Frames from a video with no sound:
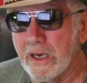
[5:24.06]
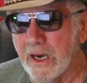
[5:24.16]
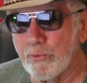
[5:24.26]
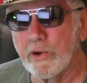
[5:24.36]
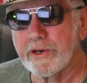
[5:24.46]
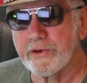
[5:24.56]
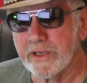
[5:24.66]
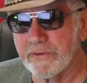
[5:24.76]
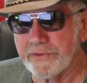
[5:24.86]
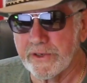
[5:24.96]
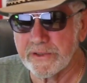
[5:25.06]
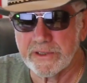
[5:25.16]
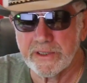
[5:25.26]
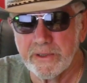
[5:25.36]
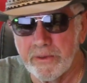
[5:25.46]
I'm wondering if there's
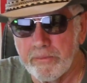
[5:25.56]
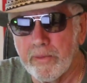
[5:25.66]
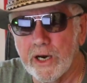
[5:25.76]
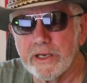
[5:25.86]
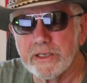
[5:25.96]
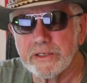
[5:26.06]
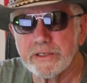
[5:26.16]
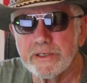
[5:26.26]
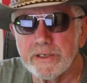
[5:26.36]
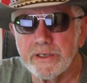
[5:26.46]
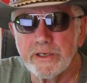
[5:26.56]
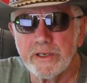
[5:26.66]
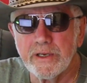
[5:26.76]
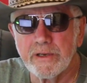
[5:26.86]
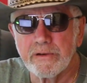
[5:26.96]
a market
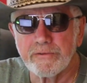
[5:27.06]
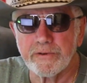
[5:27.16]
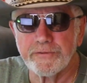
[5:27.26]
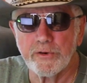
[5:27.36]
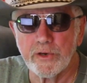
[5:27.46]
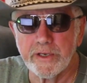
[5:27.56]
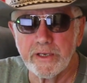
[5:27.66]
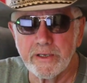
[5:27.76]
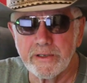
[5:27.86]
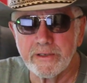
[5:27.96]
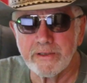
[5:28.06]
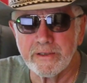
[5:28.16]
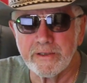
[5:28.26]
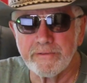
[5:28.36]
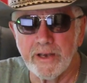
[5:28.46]
for fully
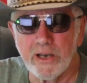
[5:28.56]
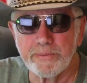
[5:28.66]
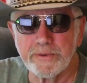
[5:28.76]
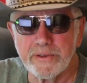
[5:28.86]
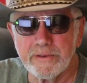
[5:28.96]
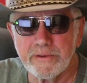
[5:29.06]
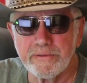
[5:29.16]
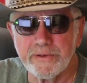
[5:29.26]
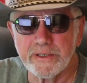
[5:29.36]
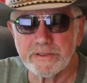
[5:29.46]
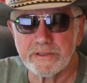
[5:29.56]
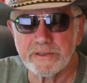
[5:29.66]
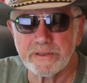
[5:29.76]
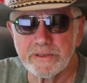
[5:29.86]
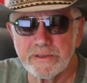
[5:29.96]
developed
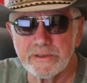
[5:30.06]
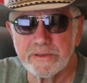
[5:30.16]
fetuses,